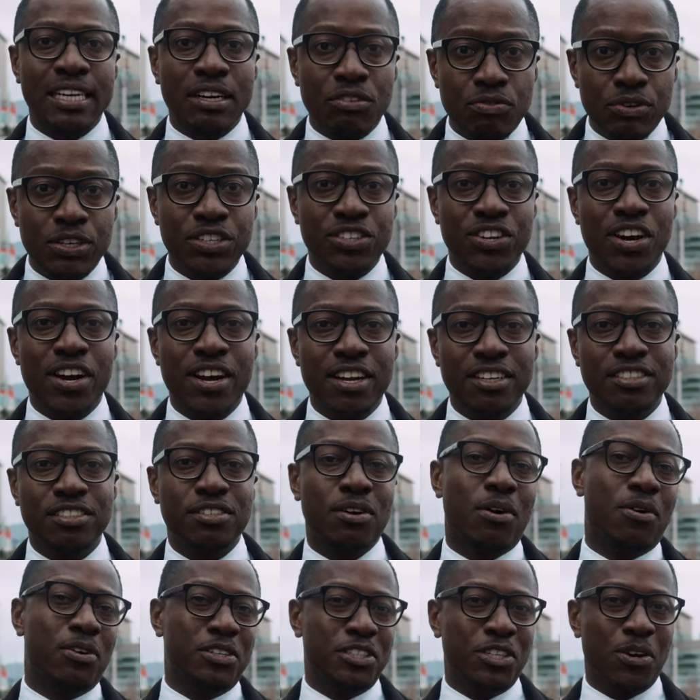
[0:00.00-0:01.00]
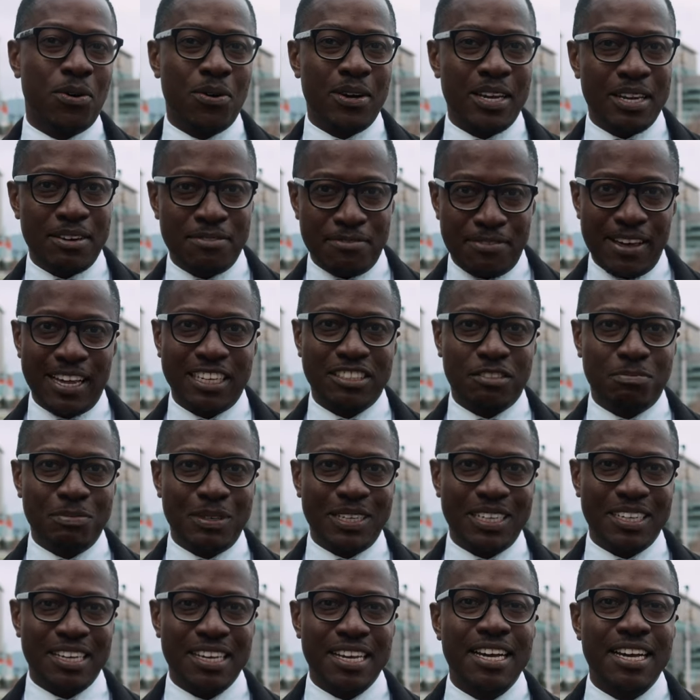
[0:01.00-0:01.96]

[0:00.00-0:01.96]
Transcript: returns on your investment.